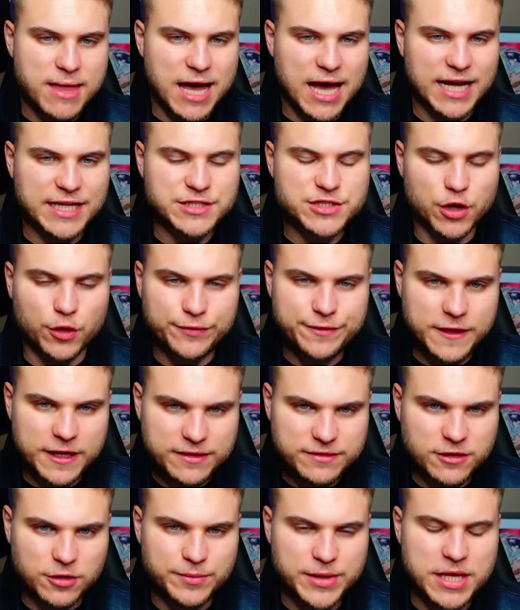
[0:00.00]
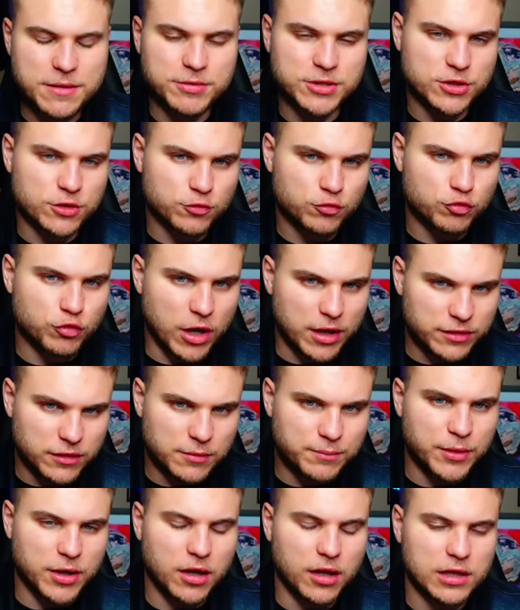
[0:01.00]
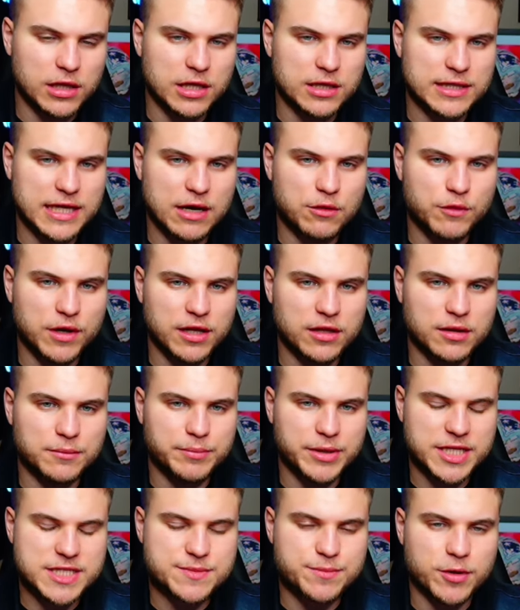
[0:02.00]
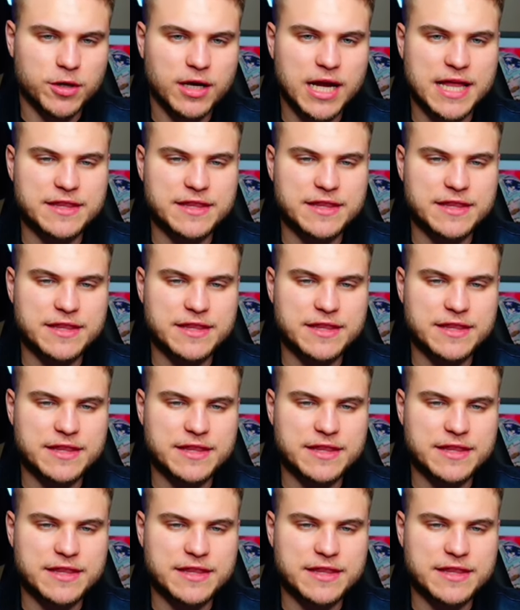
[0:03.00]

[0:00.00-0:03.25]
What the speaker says: I don't think they'll be able to run the ball all that well on Pittsburgh.